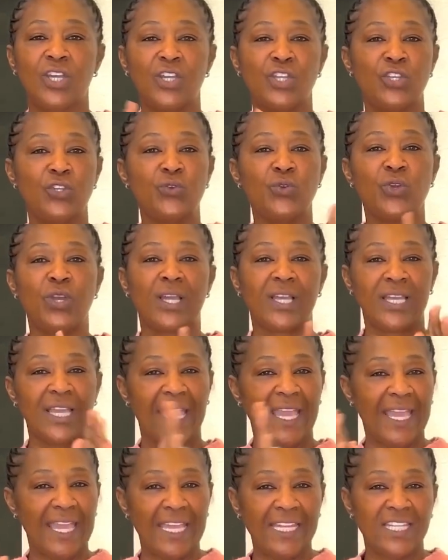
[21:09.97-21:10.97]
you
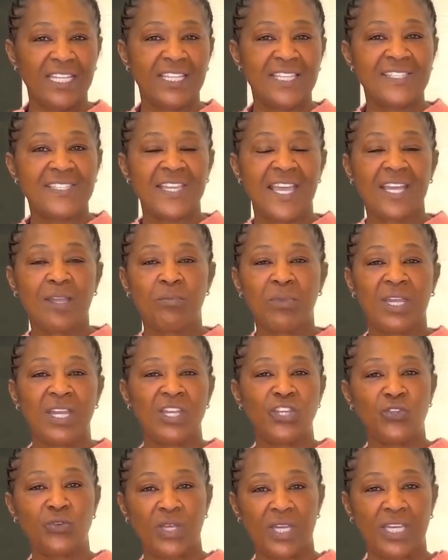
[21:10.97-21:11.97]
end of the
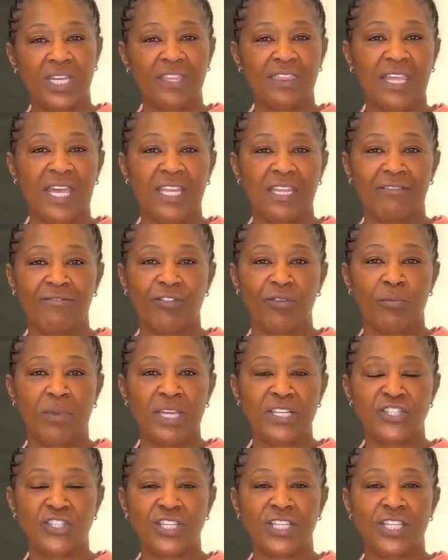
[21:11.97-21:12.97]
segment, you can get that
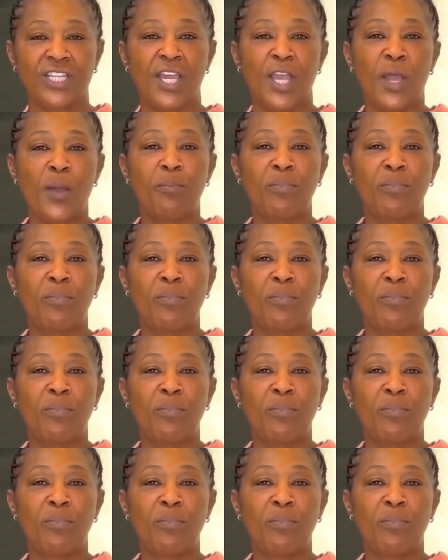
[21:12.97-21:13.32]
information.